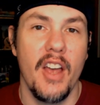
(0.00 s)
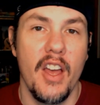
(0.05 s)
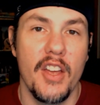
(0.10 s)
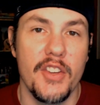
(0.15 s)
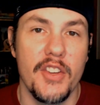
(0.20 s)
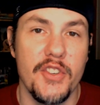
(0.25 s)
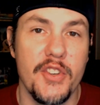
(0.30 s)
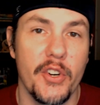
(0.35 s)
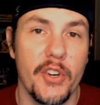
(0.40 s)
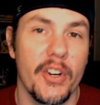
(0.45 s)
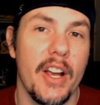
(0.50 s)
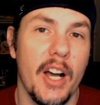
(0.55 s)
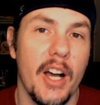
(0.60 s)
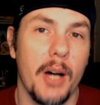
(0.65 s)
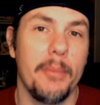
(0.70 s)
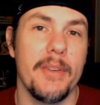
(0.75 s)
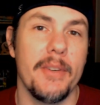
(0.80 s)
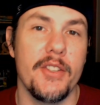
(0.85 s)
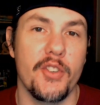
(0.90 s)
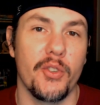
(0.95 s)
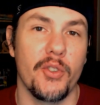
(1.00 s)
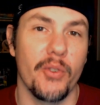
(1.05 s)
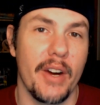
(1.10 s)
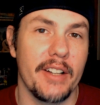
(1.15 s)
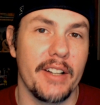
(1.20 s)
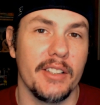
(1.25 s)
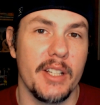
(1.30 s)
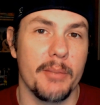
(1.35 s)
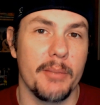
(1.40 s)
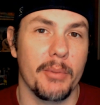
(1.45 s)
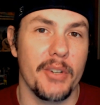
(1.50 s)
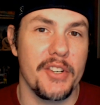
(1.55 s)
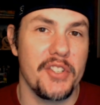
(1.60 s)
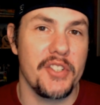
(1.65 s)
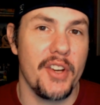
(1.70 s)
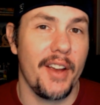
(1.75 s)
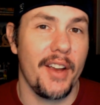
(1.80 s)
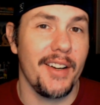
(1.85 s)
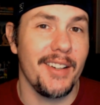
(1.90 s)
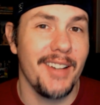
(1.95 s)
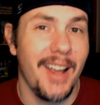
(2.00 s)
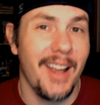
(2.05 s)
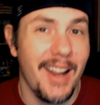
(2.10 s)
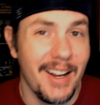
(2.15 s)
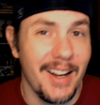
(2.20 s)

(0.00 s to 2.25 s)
Your help is greatly appreciated.